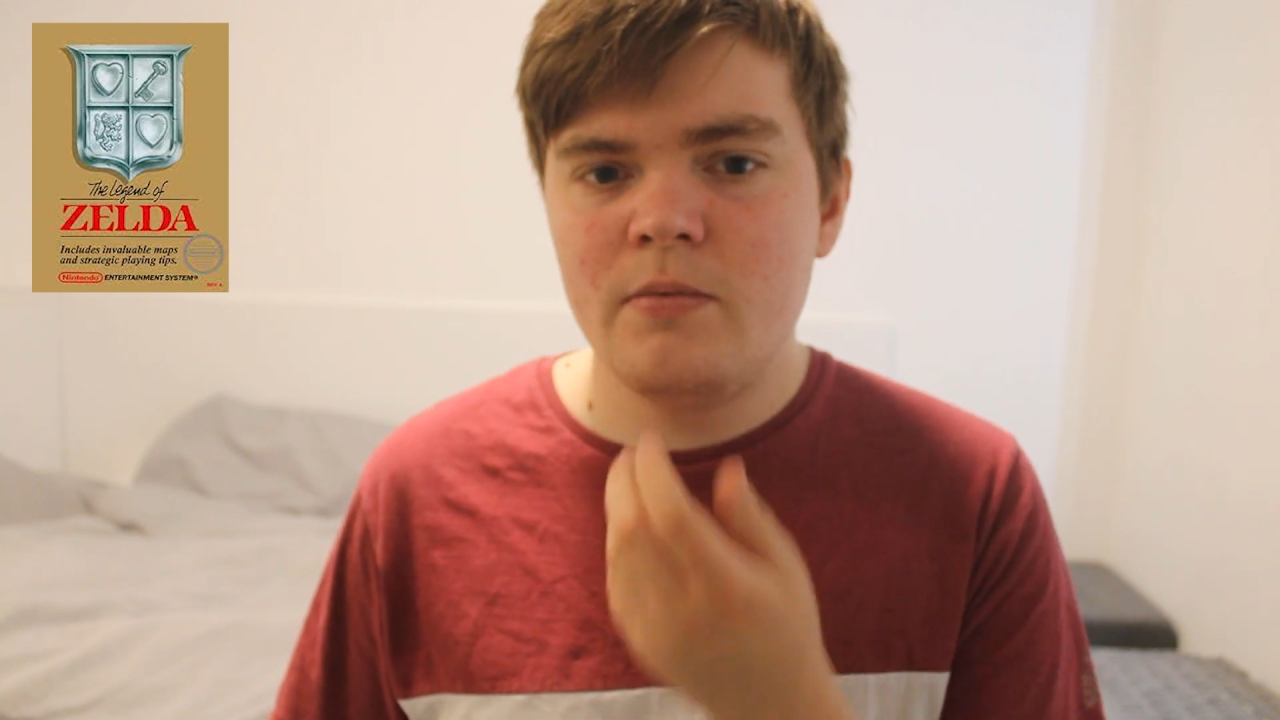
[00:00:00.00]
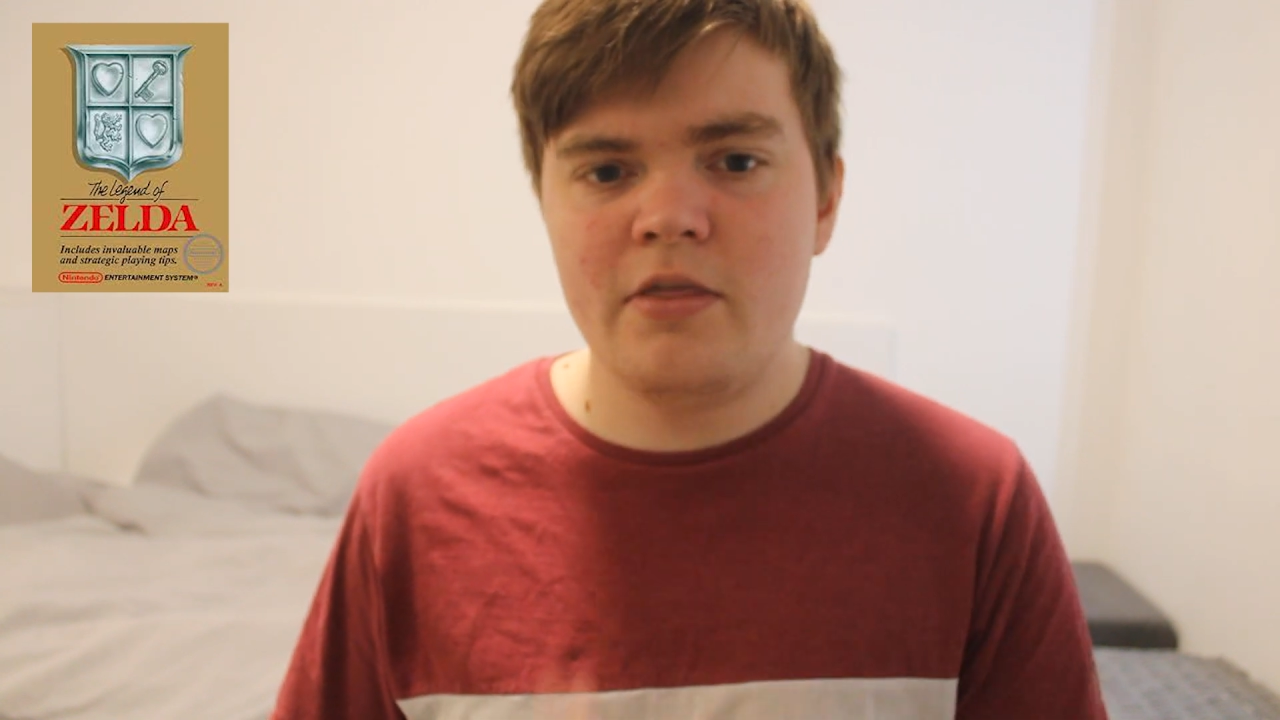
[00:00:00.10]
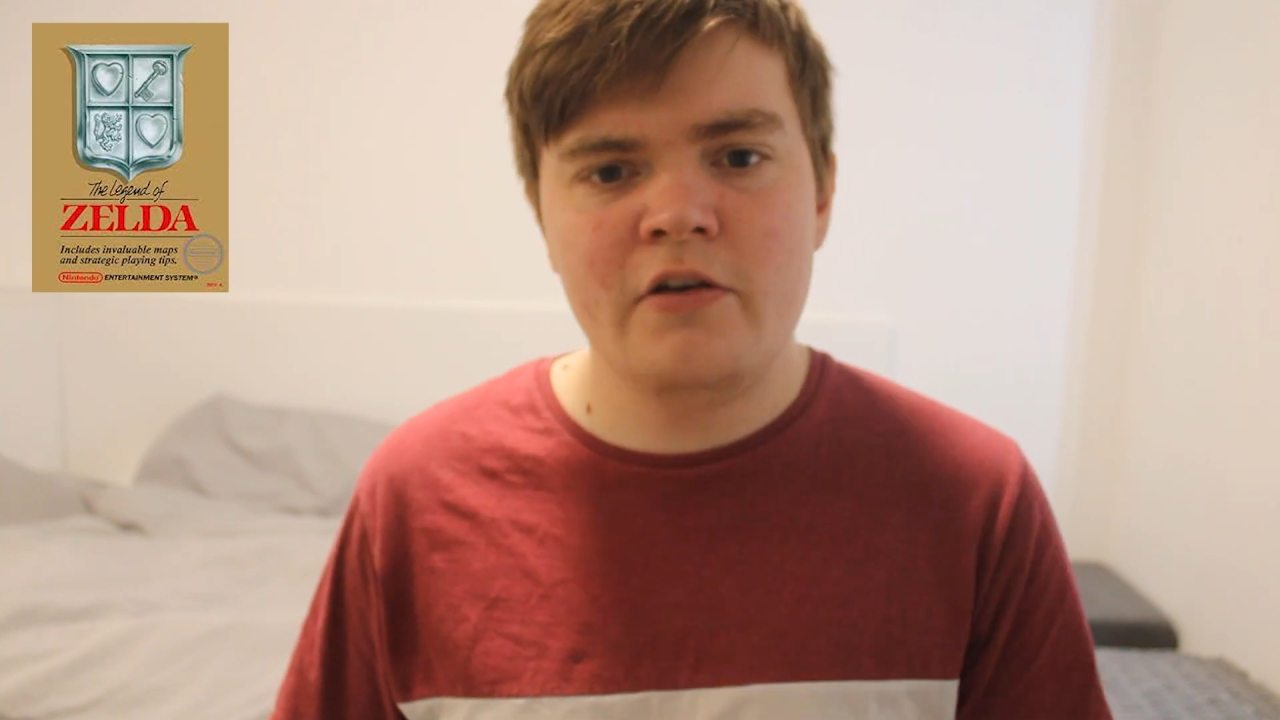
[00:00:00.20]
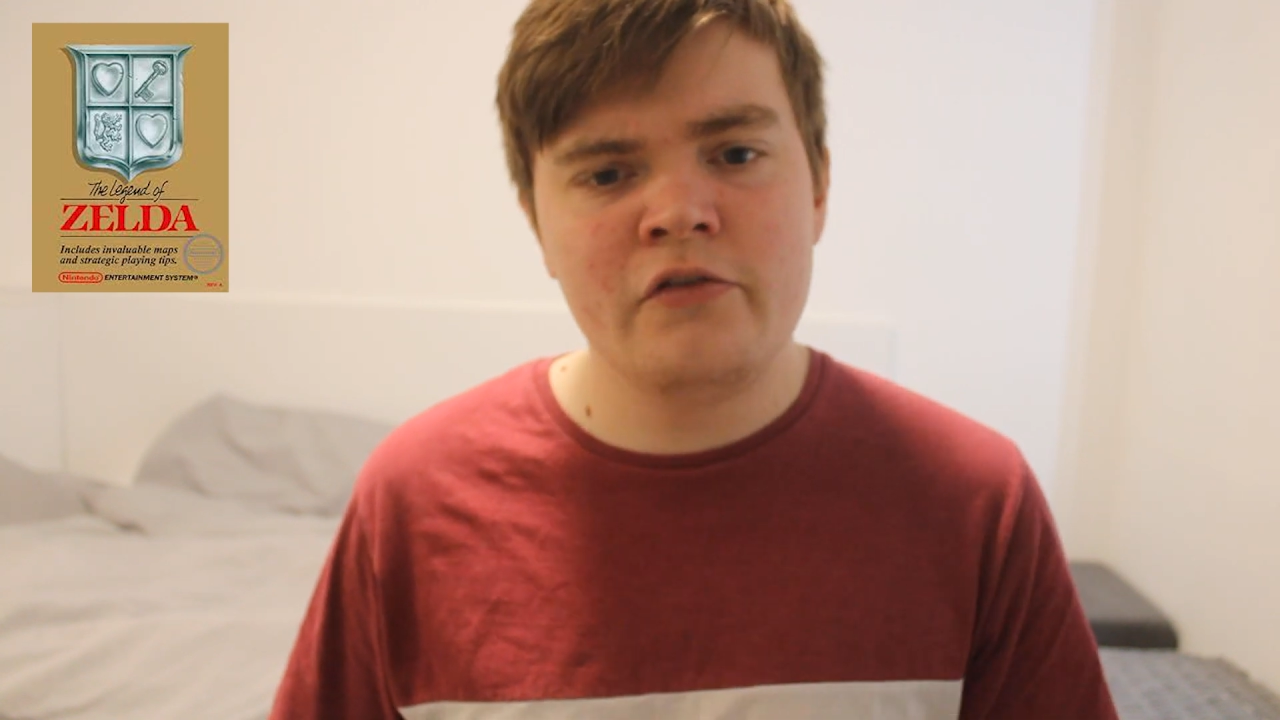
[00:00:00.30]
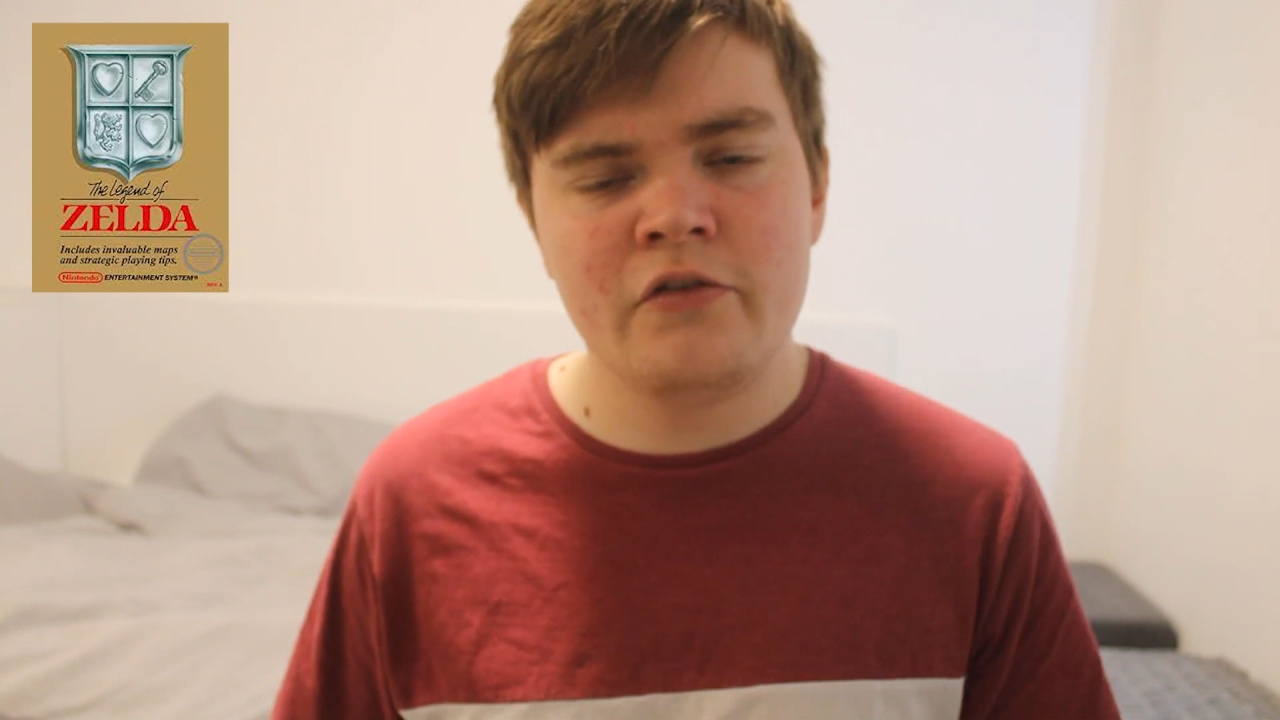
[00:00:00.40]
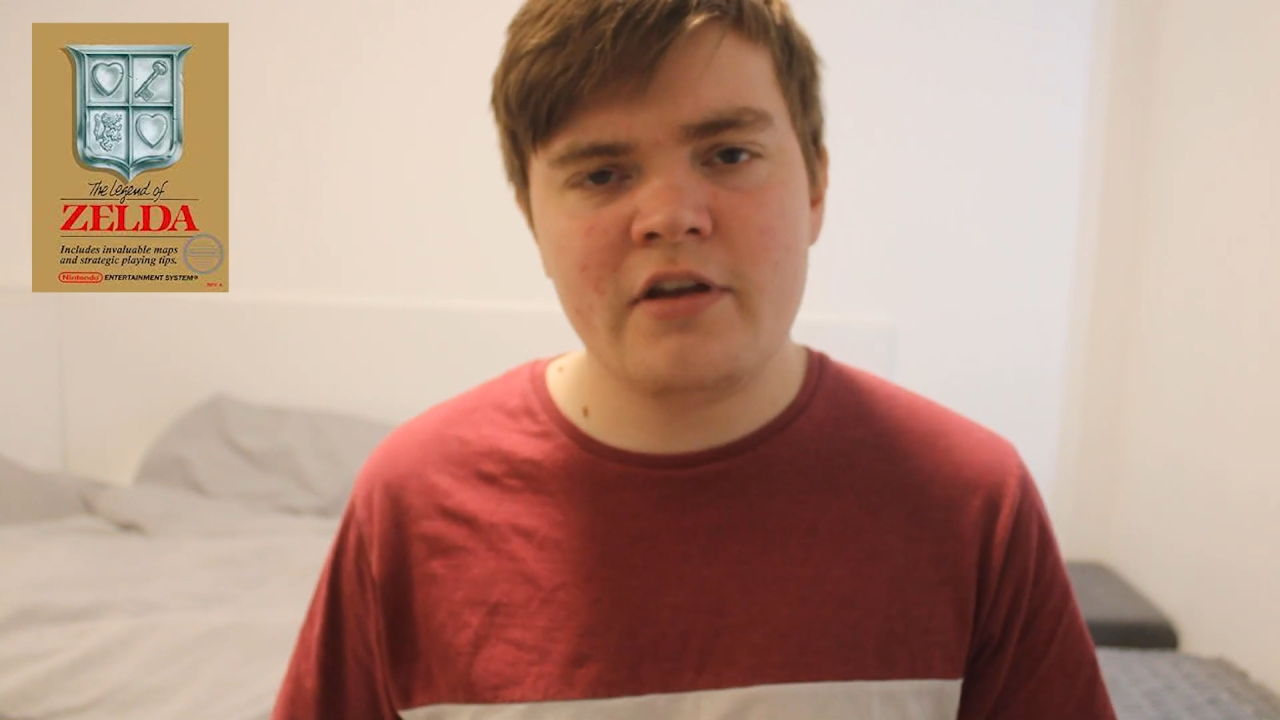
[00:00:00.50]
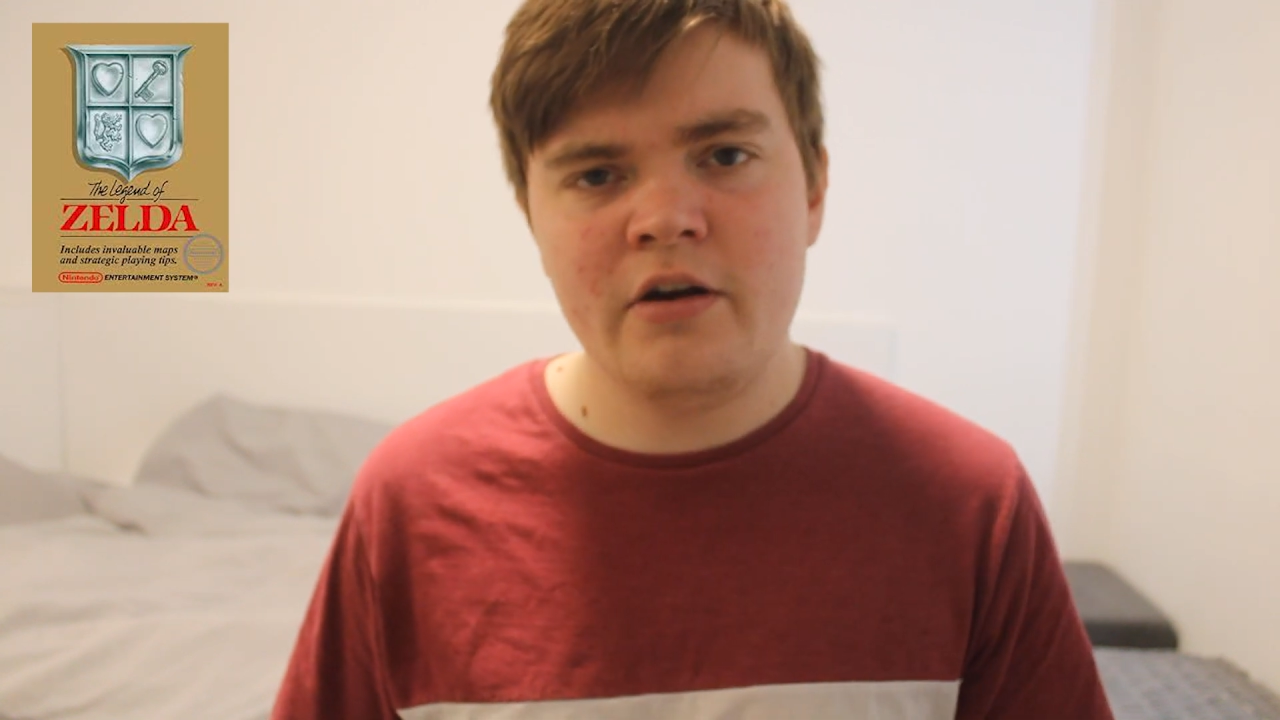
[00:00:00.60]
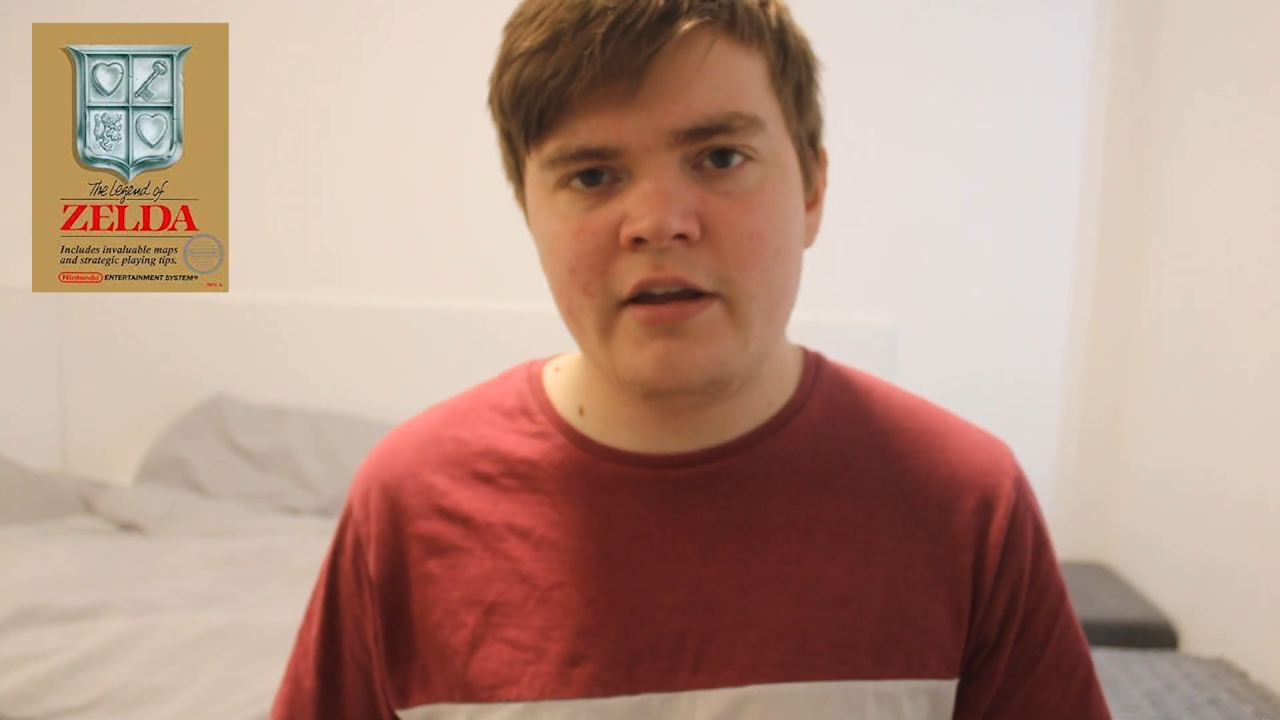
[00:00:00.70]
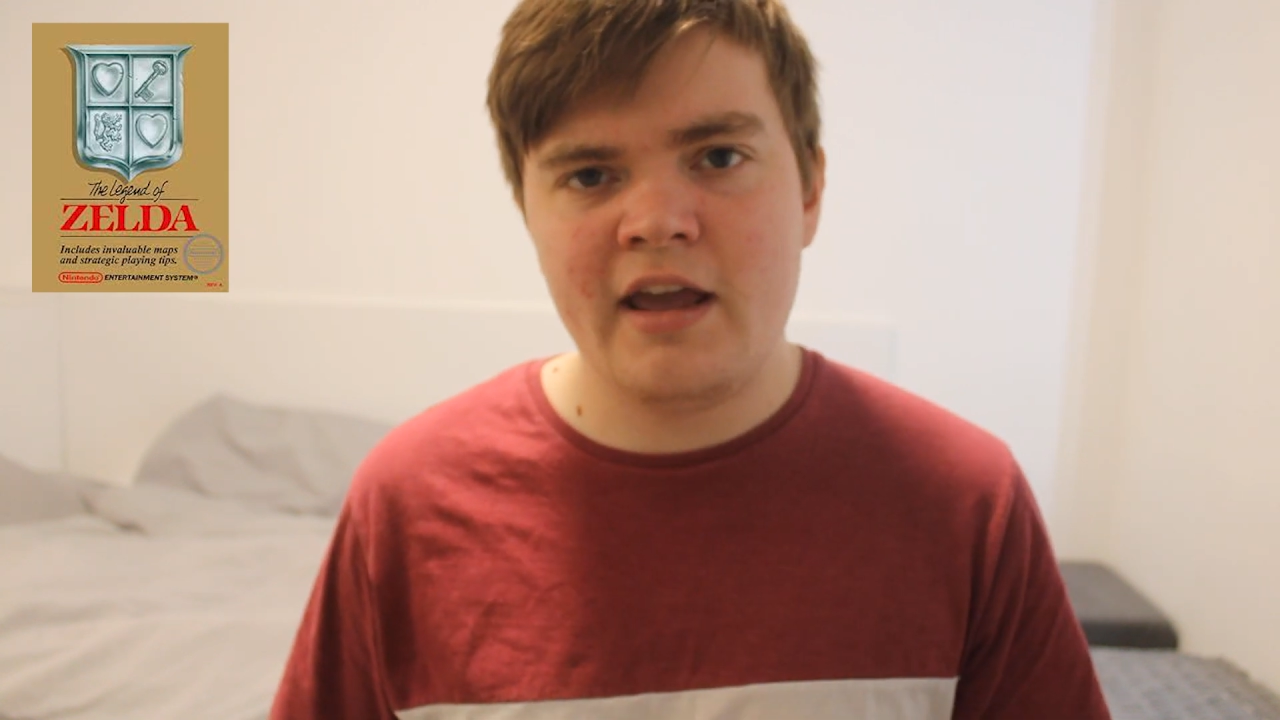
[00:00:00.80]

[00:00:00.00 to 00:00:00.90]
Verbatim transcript: the original Zelda